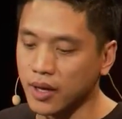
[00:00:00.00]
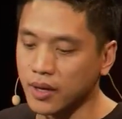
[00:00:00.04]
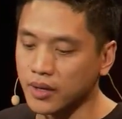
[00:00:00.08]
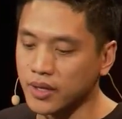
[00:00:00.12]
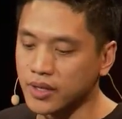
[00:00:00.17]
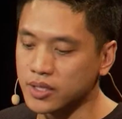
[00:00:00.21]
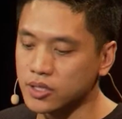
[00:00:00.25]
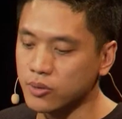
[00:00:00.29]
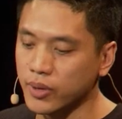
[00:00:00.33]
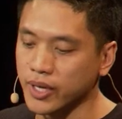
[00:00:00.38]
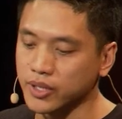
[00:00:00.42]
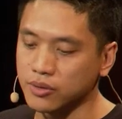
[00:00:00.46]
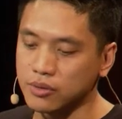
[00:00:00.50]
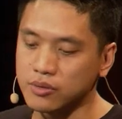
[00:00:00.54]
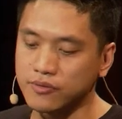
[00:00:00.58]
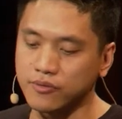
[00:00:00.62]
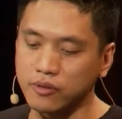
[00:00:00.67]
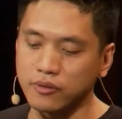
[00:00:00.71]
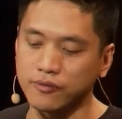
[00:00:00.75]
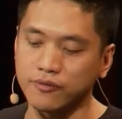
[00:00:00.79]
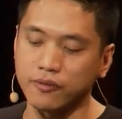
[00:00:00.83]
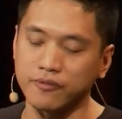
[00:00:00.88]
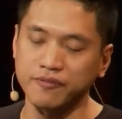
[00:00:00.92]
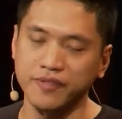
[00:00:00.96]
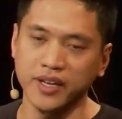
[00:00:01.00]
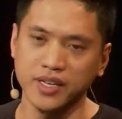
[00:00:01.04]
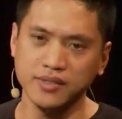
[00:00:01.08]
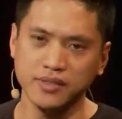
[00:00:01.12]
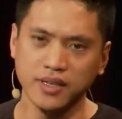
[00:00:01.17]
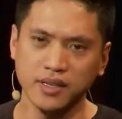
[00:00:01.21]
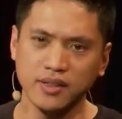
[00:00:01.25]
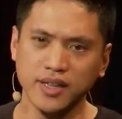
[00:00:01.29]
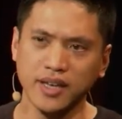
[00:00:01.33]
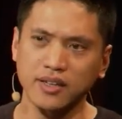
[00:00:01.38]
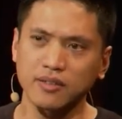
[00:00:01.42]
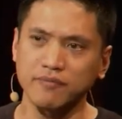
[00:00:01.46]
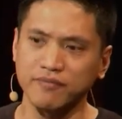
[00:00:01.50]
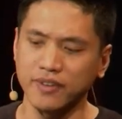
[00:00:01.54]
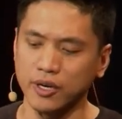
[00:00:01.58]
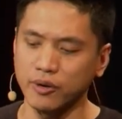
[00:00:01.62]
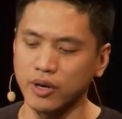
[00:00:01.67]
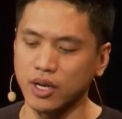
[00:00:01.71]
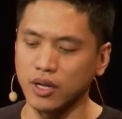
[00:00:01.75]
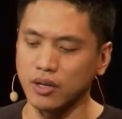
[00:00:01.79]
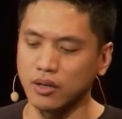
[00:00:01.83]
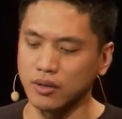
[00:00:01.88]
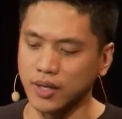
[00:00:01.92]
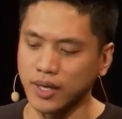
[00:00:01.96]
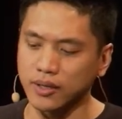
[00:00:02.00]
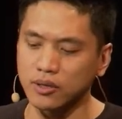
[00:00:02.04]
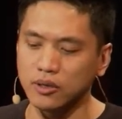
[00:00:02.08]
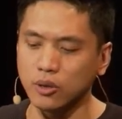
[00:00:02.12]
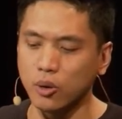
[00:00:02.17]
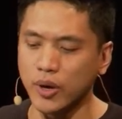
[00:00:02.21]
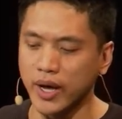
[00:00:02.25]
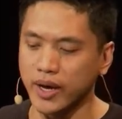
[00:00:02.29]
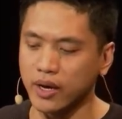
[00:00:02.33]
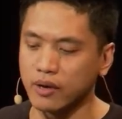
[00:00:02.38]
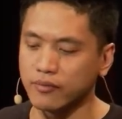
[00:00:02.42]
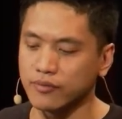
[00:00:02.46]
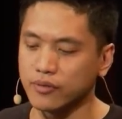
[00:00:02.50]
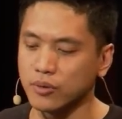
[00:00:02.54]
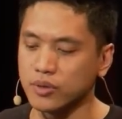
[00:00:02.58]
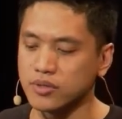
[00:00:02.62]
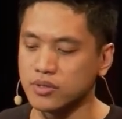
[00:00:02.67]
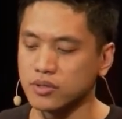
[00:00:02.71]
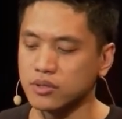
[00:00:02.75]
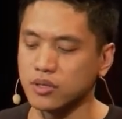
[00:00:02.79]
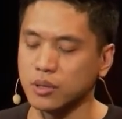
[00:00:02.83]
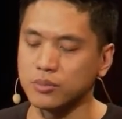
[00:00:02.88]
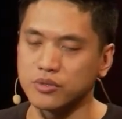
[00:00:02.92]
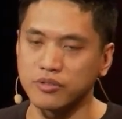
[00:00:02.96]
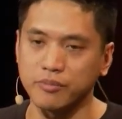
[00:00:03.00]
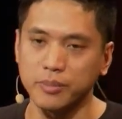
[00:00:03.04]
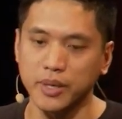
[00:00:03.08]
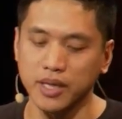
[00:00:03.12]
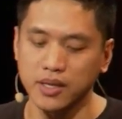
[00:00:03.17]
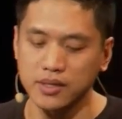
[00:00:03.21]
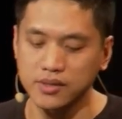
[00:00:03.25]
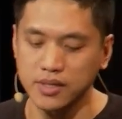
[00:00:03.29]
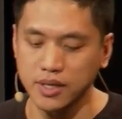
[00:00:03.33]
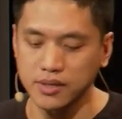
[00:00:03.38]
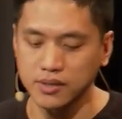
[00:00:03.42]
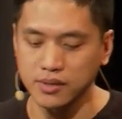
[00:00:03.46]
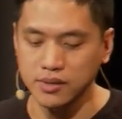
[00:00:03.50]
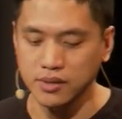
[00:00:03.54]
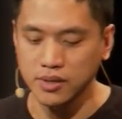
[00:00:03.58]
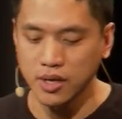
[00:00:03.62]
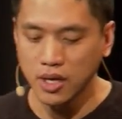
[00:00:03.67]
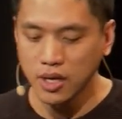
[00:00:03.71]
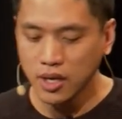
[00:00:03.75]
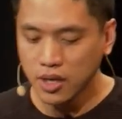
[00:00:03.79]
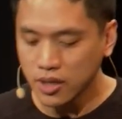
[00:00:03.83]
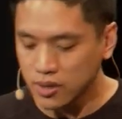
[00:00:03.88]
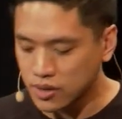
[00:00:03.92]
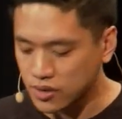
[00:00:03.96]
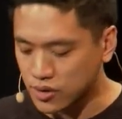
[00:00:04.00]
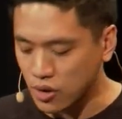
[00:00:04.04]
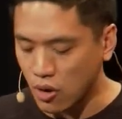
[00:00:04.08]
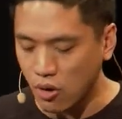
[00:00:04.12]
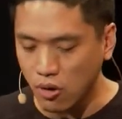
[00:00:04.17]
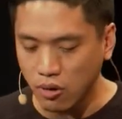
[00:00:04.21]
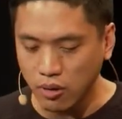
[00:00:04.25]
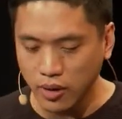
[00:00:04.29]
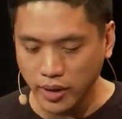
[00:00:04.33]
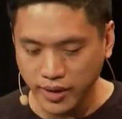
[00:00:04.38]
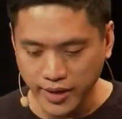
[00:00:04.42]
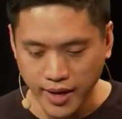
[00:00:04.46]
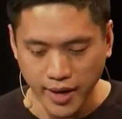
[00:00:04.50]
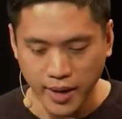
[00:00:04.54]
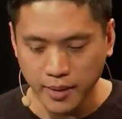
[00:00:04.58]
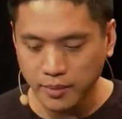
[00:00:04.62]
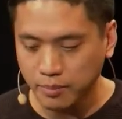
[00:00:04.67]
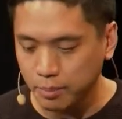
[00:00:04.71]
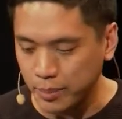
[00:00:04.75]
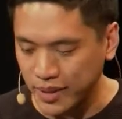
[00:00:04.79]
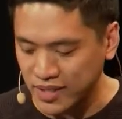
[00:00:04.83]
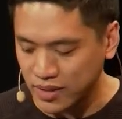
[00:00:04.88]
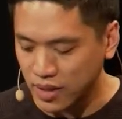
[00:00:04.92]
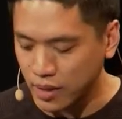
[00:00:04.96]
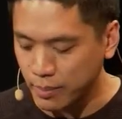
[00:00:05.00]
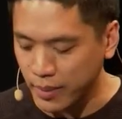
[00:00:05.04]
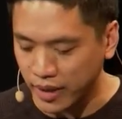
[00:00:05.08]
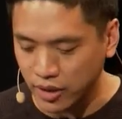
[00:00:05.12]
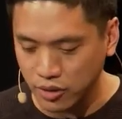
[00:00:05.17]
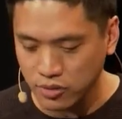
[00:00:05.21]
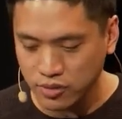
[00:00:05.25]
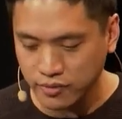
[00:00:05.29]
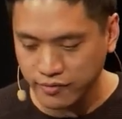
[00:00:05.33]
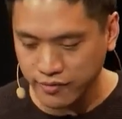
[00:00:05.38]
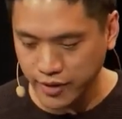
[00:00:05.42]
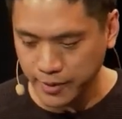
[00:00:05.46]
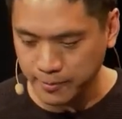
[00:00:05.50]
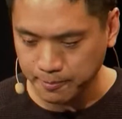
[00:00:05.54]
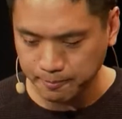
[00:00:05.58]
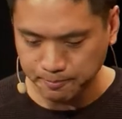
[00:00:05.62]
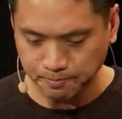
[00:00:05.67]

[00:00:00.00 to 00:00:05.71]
is quite useful for fixing like very like low-hanging fruits in terms of bundle sizes. So yeah, basically make use of it.